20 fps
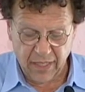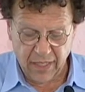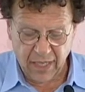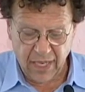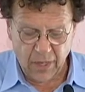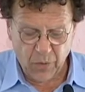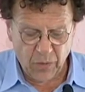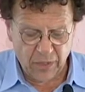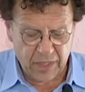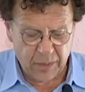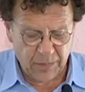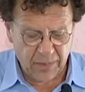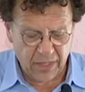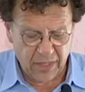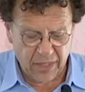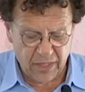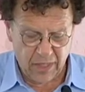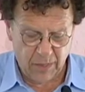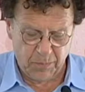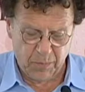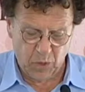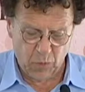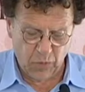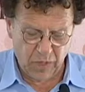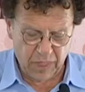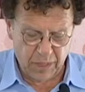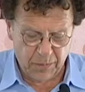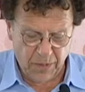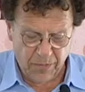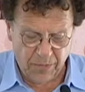hey, where's my husband?
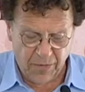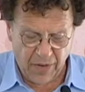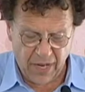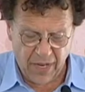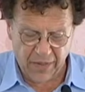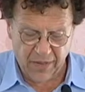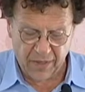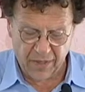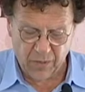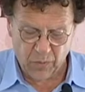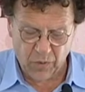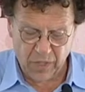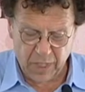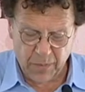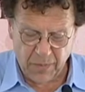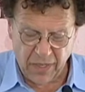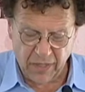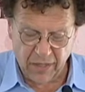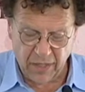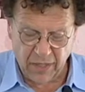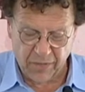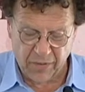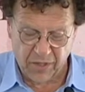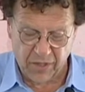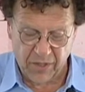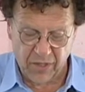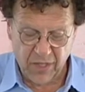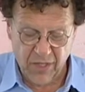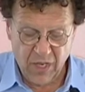Where's my father? Where's my lover?